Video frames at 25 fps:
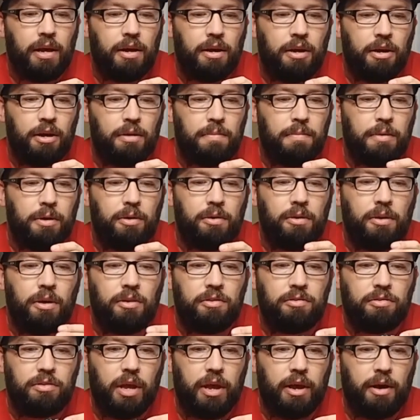Who
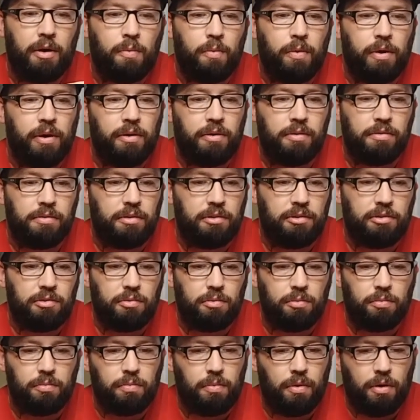knows how well this
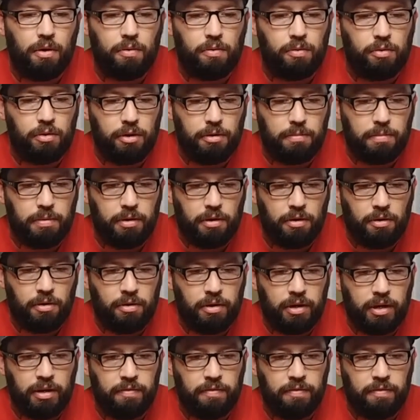will hold up at all,